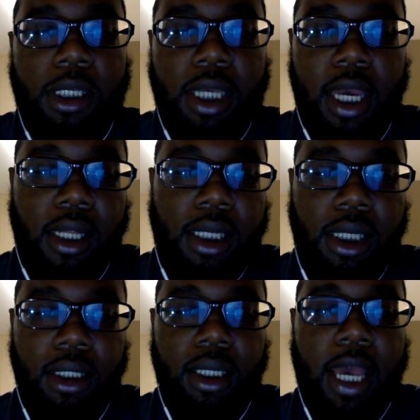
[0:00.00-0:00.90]
Kelly,
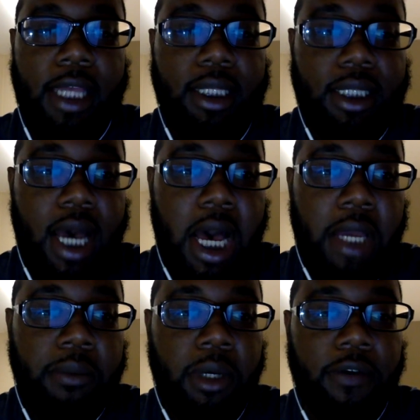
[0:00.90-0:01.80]
at the
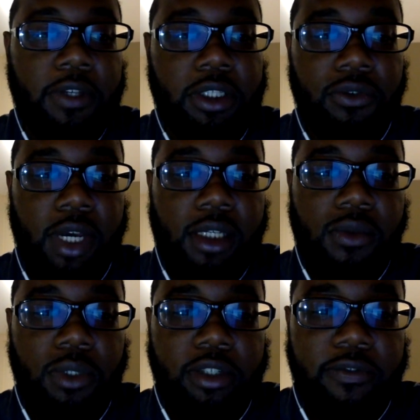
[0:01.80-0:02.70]
time of his
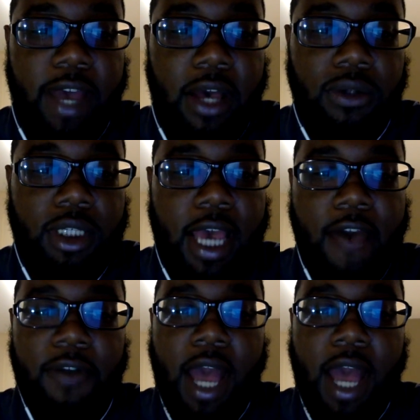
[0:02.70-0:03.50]
arrest, was found to have an